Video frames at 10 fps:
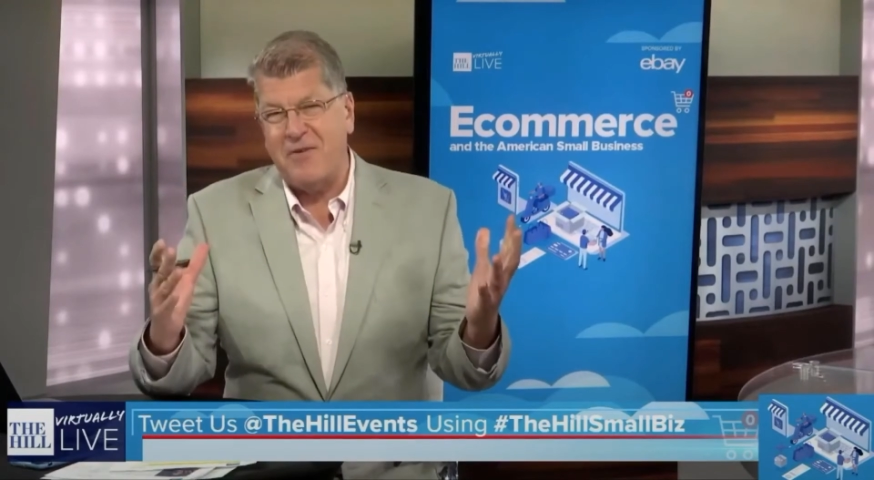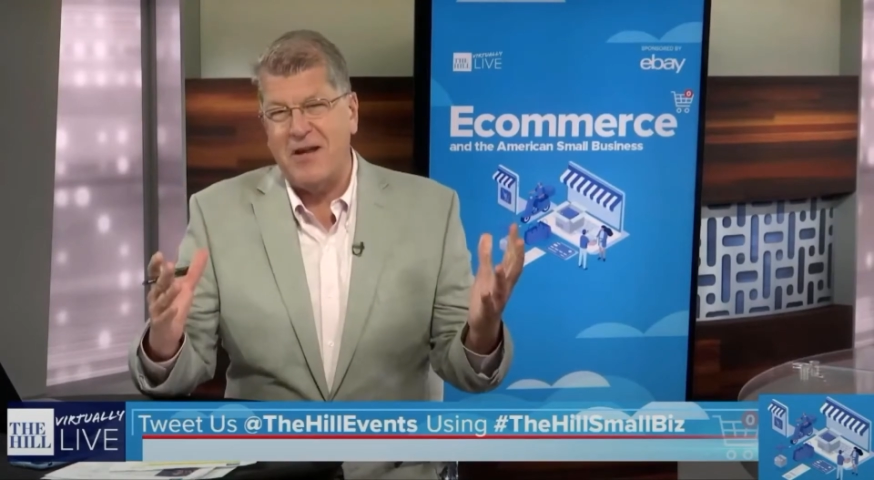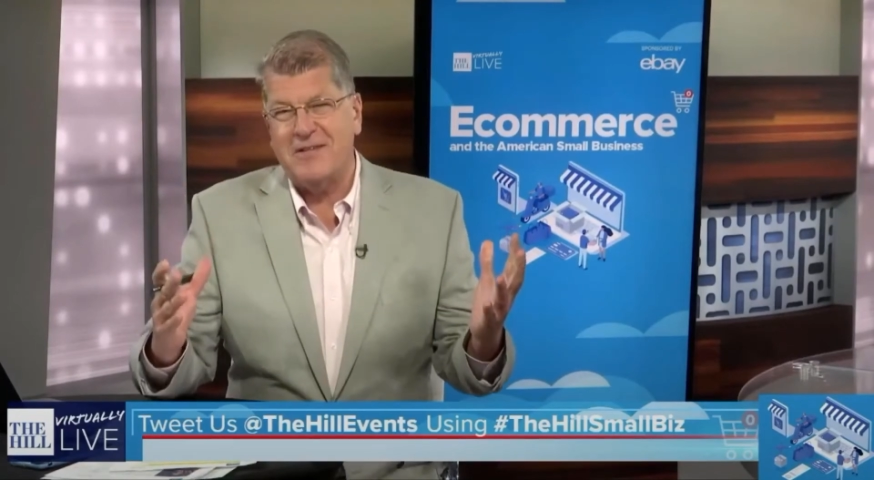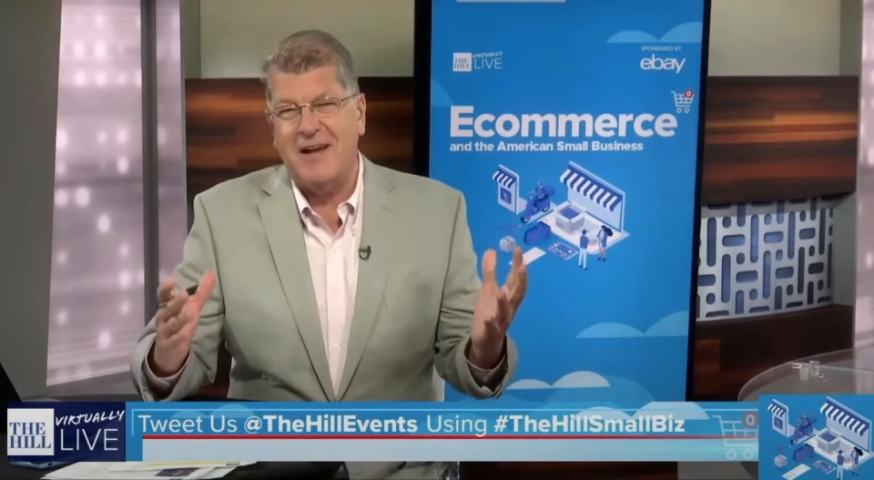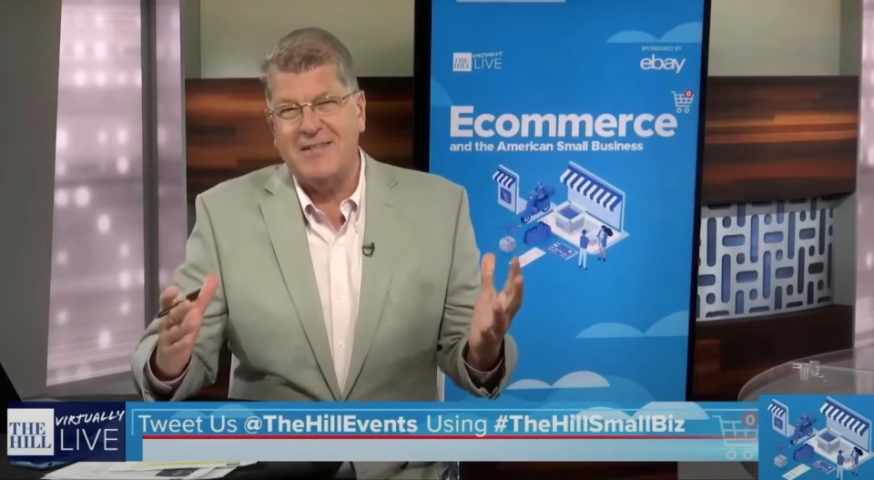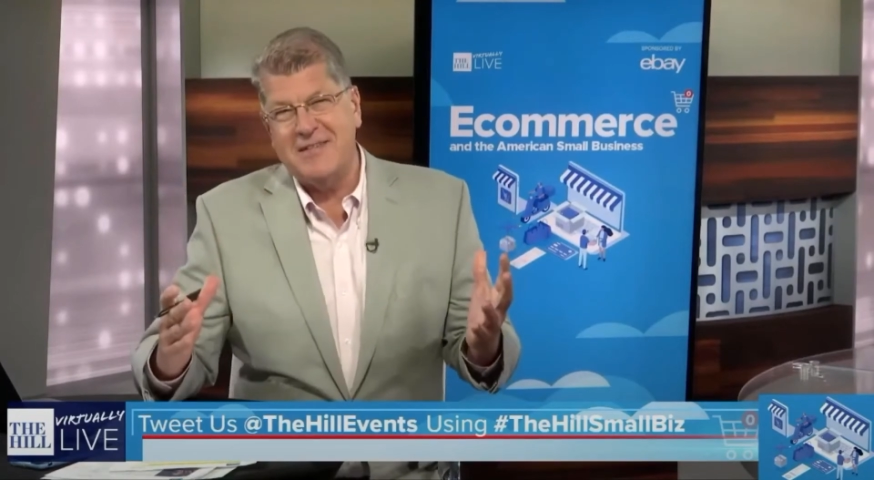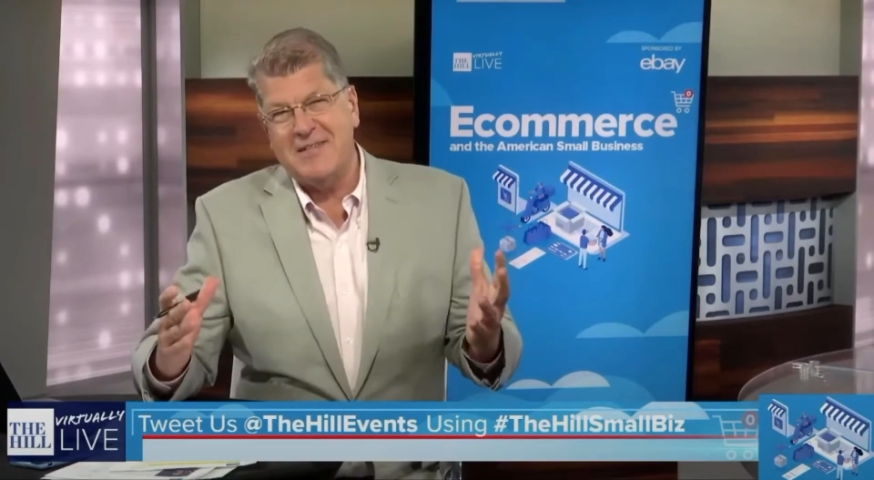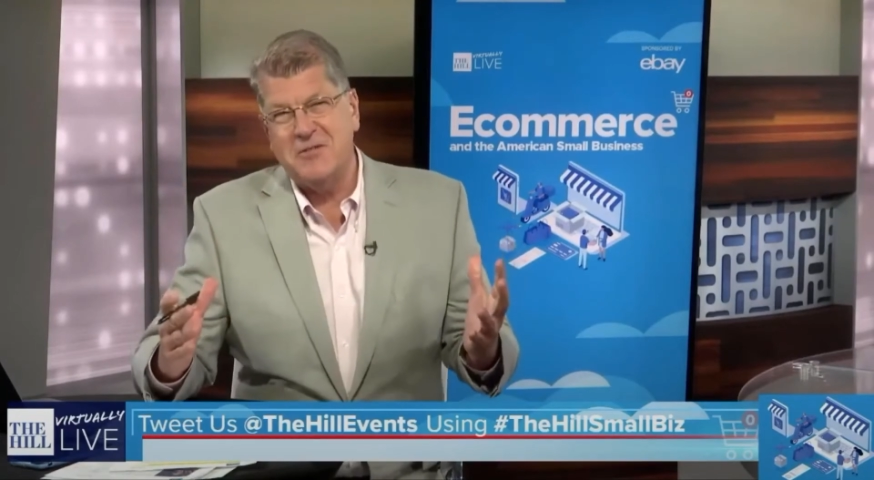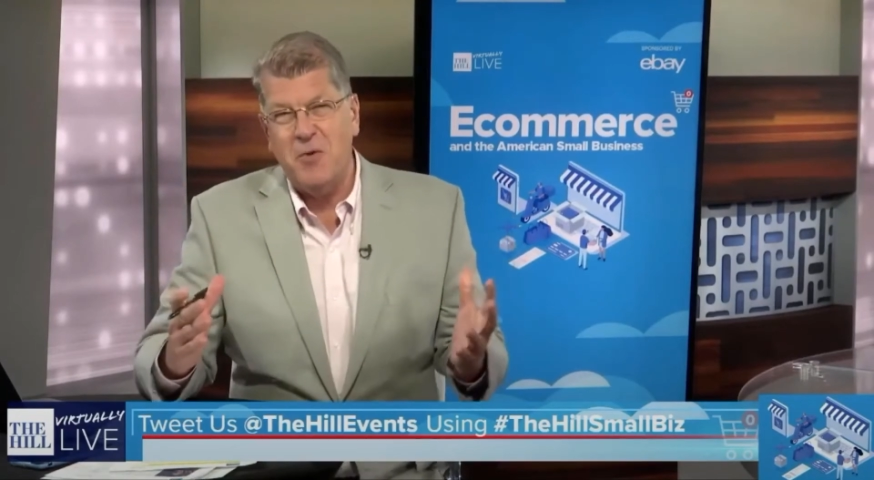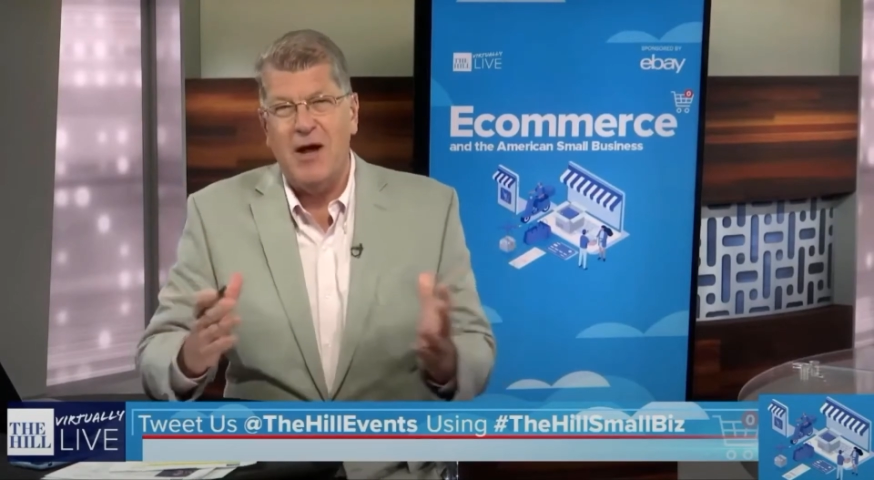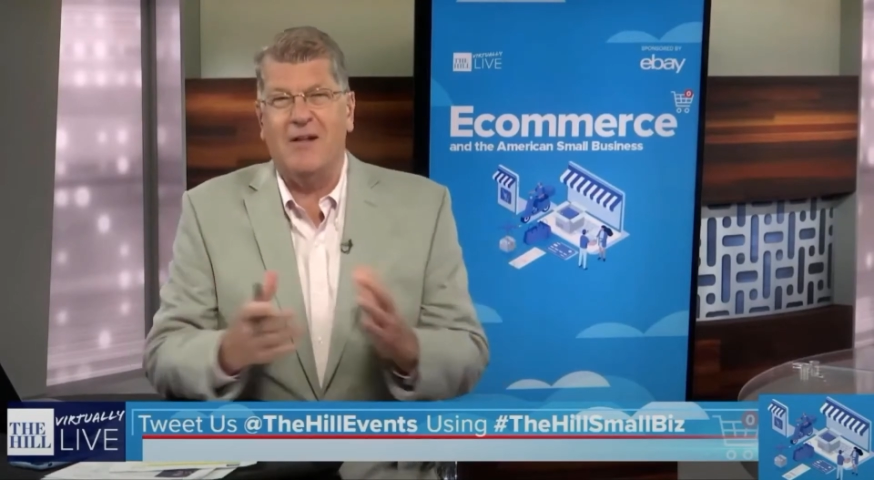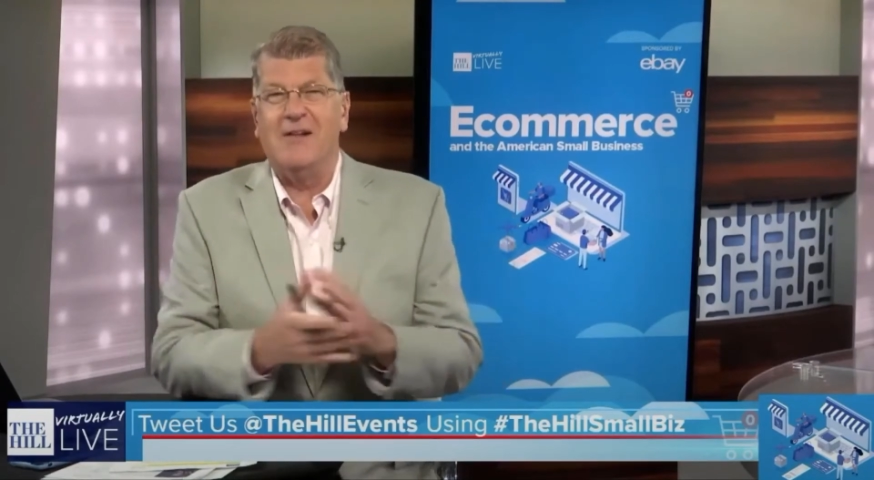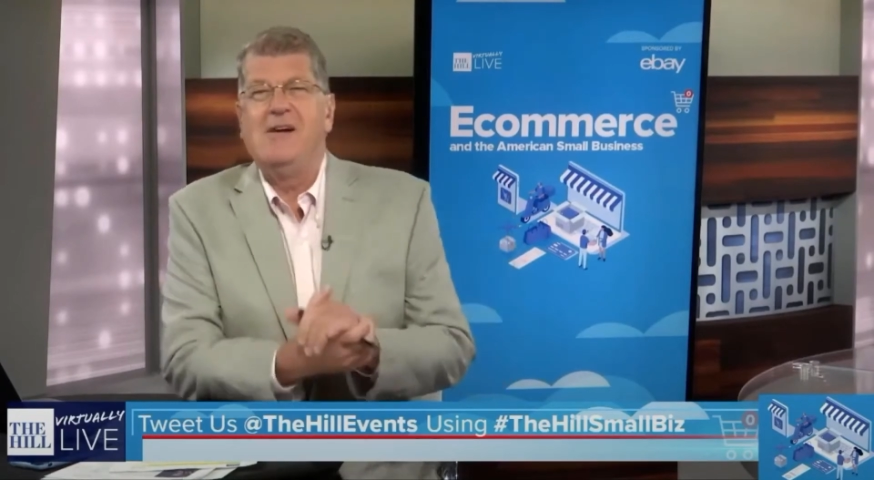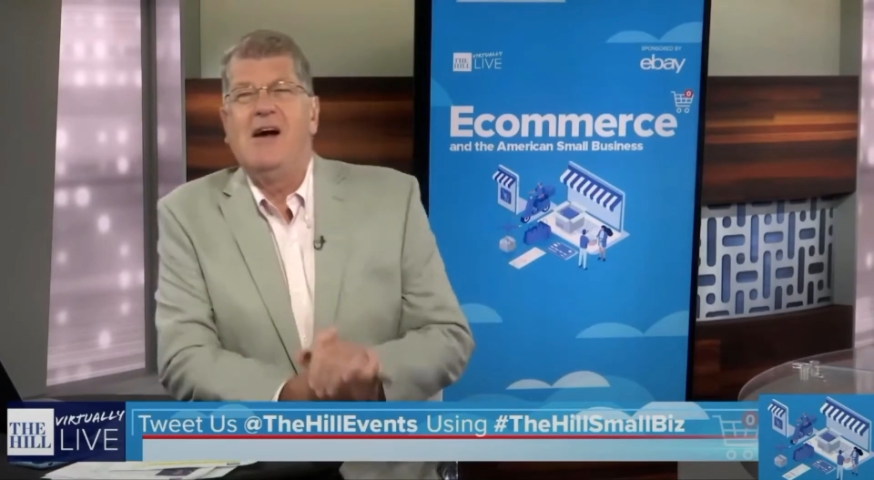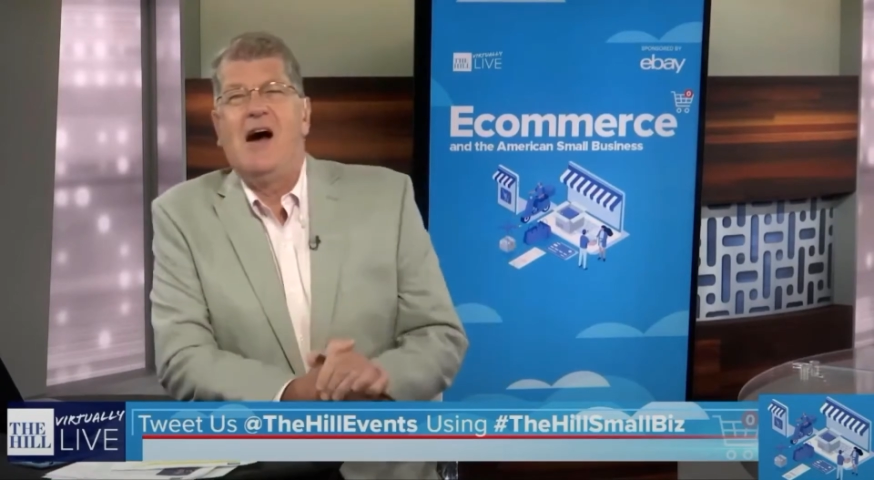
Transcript: franchises as well.